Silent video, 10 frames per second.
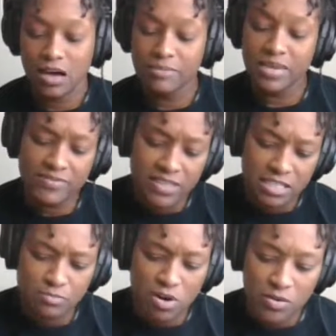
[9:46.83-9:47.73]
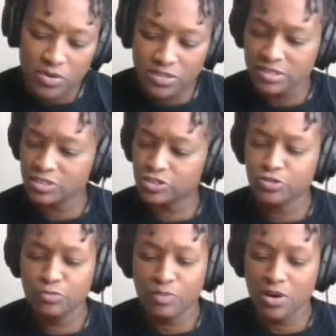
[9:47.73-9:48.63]
Even this part where it says
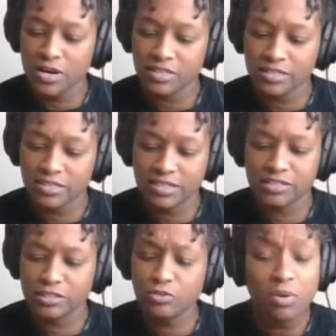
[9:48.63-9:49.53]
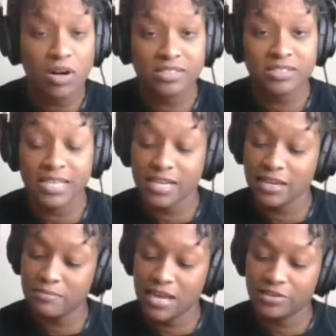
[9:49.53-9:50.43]
two parts, there's two parts to setting a
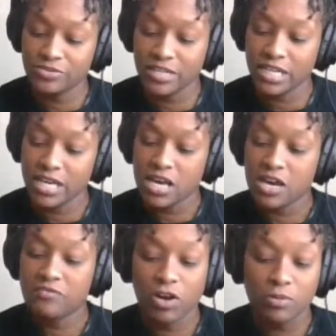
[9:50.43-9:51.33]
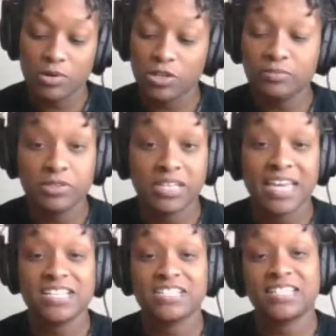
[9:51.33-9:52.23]
boundary: verbal
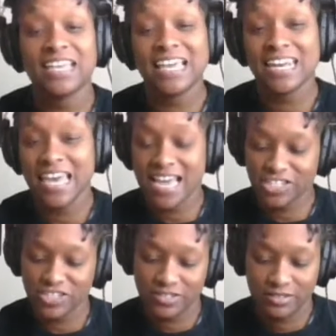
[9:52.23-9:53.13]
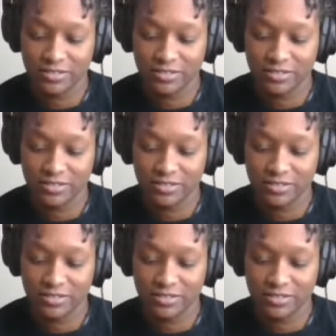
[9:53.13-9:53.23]
communication and action.